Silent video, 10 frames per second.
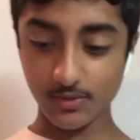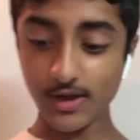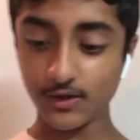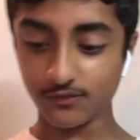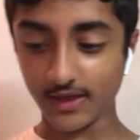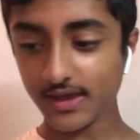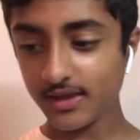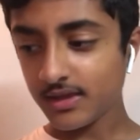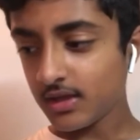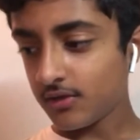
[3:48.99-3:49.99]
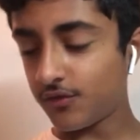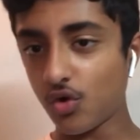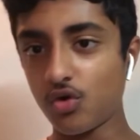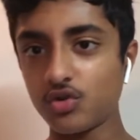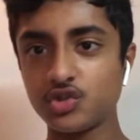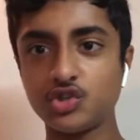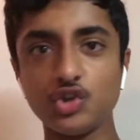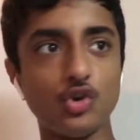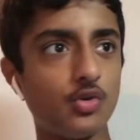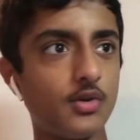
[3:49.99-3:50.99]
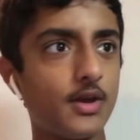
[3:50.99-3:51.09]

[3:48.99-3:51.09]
wary of that, for sure.